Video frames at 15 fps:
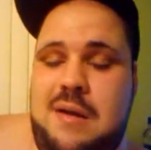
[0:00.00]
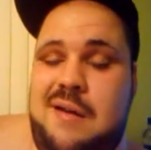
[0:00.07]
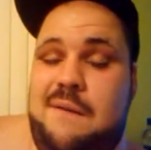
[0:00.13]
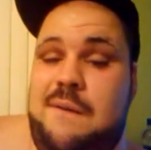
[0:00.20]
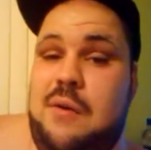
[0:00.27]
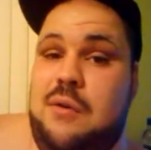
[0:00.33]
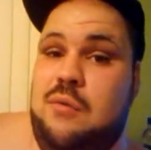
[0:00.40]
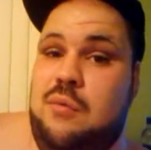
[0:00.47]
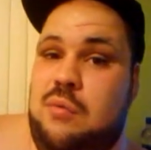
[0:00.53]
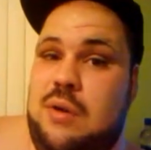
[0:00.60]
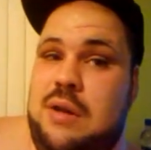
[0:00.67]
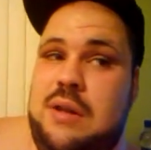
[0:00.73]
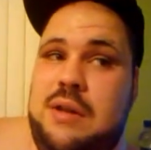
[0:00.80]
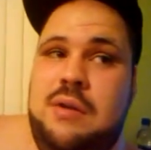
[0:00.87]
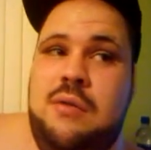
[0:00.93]
felt
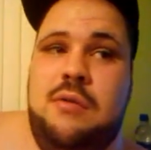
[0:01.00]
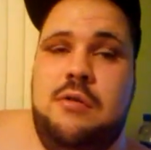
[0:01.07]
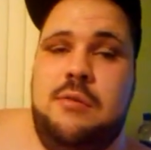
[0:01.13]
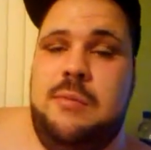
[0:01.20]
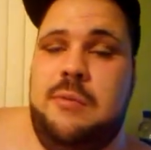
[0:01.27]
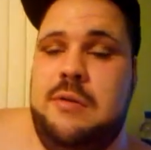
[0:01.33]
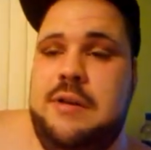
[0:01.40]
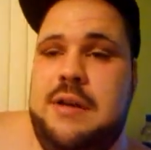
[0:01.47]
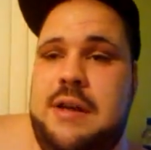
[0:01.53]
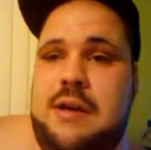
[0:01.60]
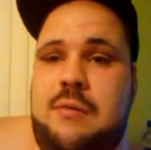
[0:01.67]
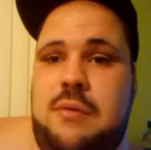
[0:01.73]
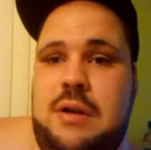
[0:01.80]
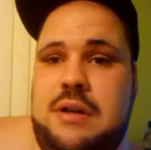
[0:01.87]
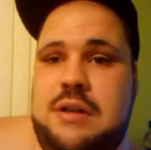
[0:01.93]
really horrible today at
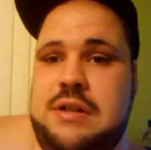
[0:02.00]
work.